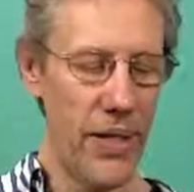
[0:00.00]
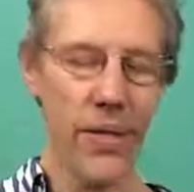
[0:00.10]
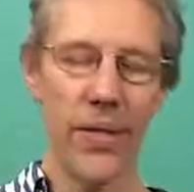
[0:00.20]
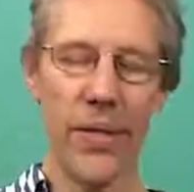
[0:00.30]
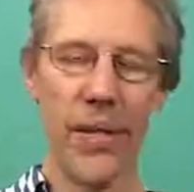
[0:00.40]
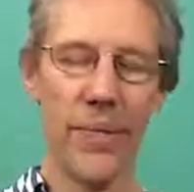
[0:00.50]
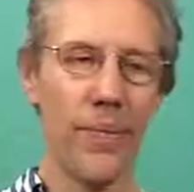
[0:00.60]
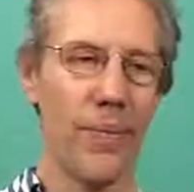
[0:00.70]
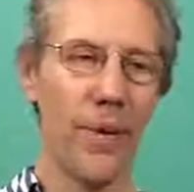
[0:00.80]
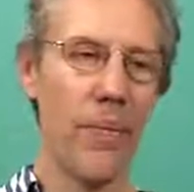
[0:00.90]
This is
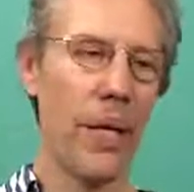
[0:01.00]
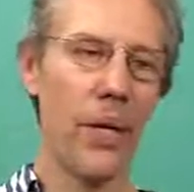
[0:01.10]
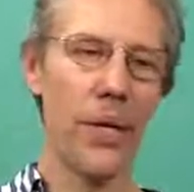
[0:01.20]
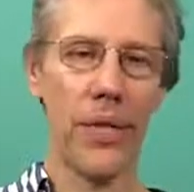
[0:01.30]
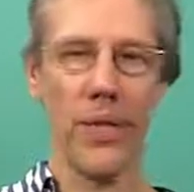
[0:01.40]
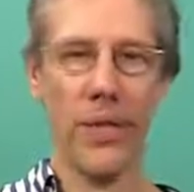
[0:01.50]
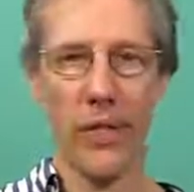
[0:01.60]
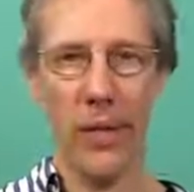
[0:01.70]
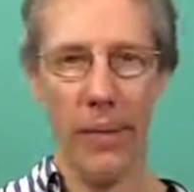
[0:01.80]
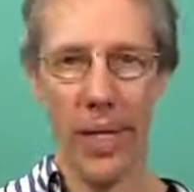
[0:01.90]
everybody calls this
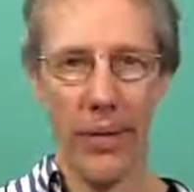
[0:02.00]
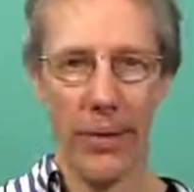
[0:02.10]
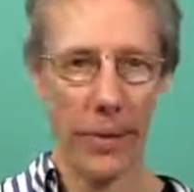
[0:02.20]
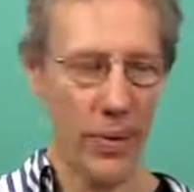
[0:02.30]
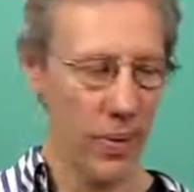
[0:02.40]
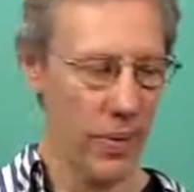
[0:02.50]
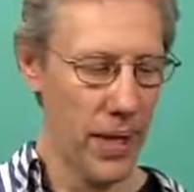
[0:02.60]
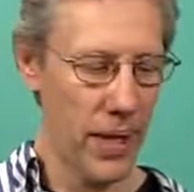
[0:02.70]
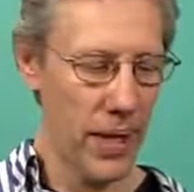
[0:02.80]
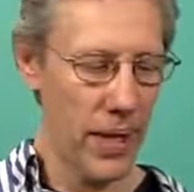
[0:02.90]
the Jimi Hendrix chord.
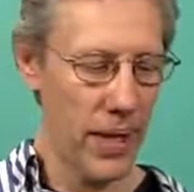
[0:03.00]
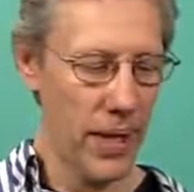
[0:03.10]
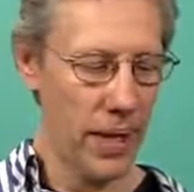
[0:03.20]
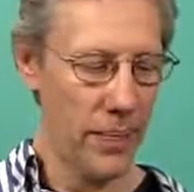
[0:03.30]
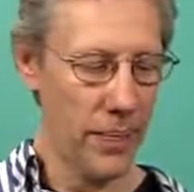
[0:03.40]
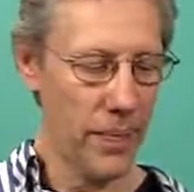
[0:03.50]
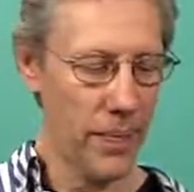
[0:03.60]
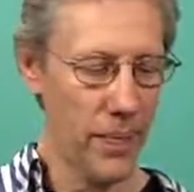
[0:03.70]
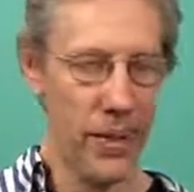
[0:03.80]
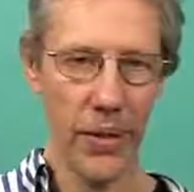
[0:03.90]

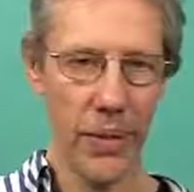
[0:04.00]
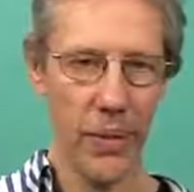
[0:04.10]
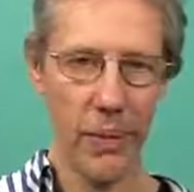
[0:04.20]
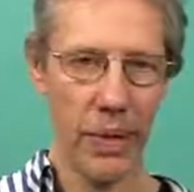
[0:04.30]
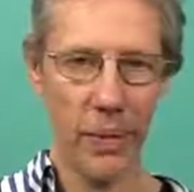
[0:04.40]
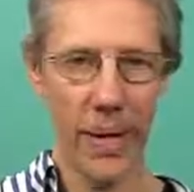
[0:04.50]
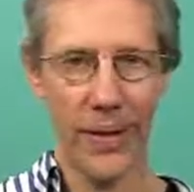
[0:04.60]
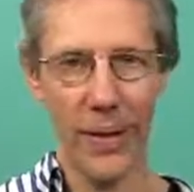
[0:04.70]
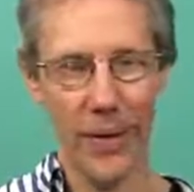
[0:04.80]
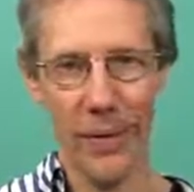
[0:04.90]
This chord's been
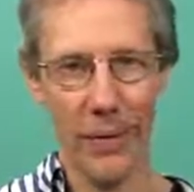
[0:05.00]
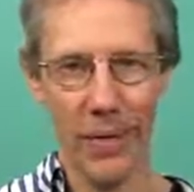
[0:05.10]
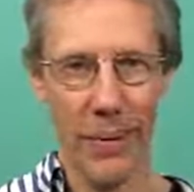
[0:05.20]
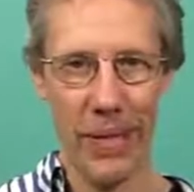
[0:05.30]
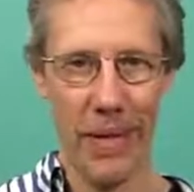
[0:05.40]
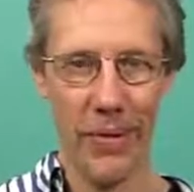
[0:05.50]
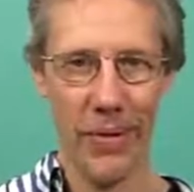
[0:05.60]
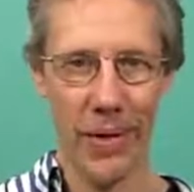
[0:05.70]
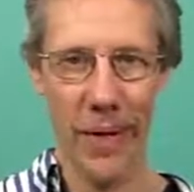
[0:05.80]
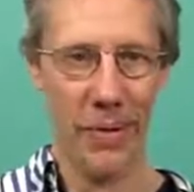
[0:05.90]
around long before Jimi
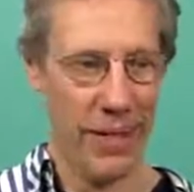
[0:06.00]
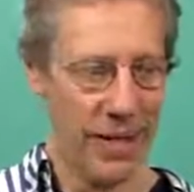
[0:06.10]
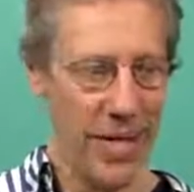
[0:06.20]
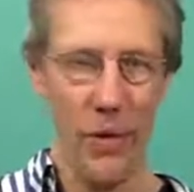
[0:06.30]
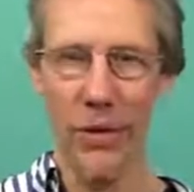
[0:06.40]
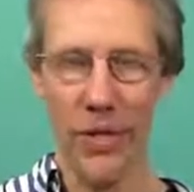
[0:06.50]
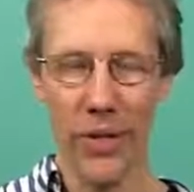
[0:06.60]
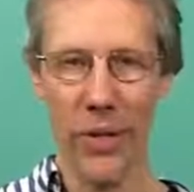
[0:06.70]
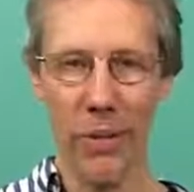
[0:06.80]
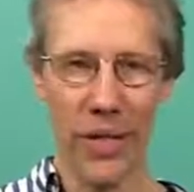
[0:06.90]
Hendrix was around, but he used
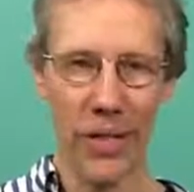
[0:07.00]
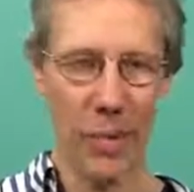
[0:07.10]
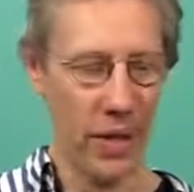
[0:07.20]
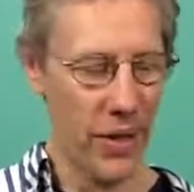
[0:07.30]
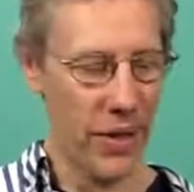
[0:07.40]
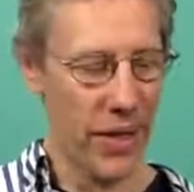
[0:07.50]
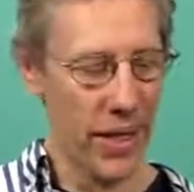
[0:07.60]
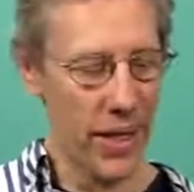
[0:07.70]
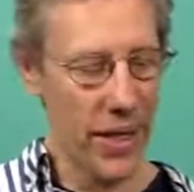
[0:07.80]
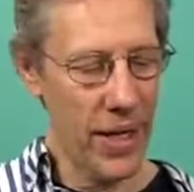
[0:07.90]
it so much everybody called
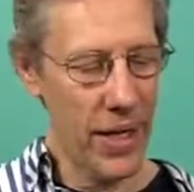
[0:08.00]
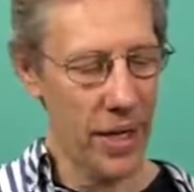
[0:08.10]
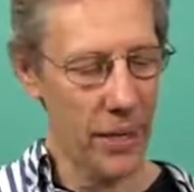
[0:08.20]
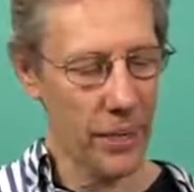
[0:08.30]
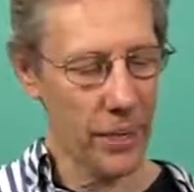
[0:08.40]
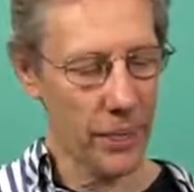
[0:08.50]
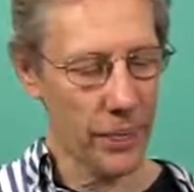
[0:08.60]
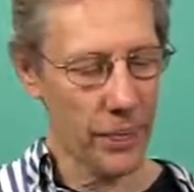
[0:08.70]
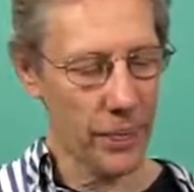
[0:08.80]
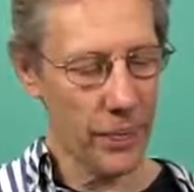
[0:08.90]
it that.
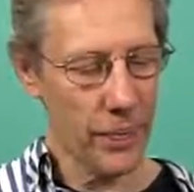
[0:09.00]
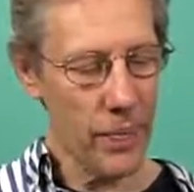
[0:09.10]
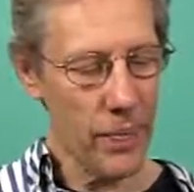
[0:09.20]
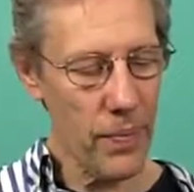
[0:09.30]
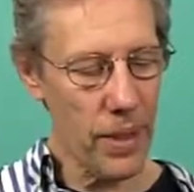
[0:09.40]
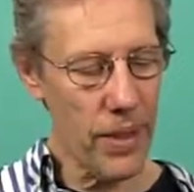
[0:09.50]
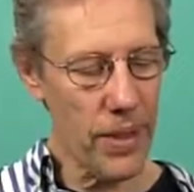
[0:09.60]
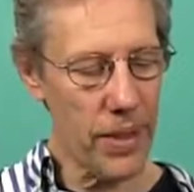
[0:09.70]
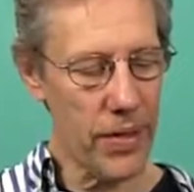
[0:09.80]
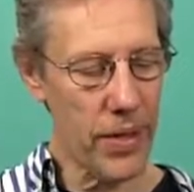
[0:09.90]

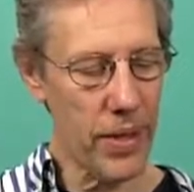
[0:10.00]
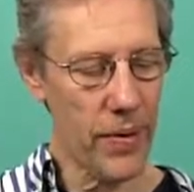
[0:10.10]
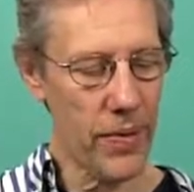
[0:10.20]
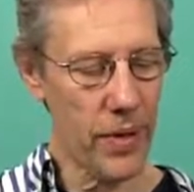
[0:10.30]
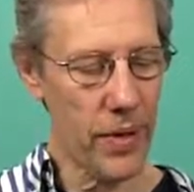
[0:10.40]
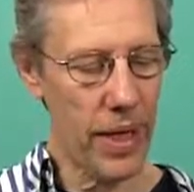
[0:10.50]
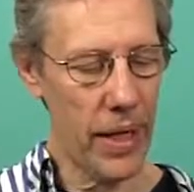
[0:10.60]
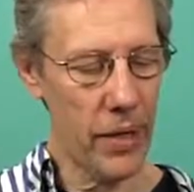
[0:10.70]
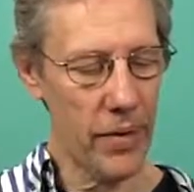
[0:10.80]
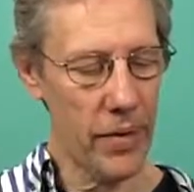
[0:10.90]
This is
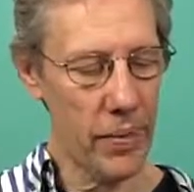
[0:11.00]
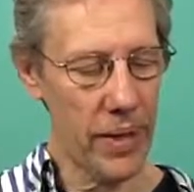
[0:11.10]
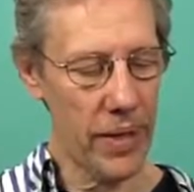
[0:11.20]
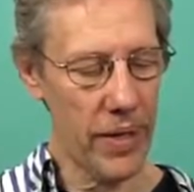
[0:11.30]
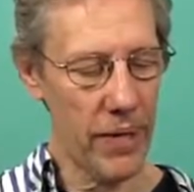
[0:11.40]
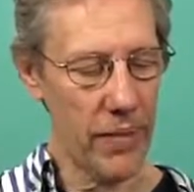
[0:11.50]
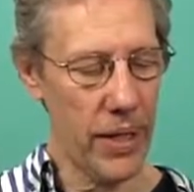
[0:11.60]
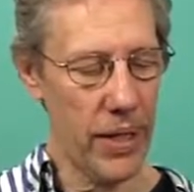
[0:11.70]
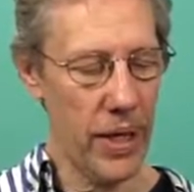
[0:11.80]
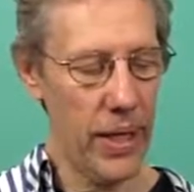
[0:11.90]
I'll spell this out
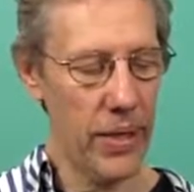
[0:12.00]
for you.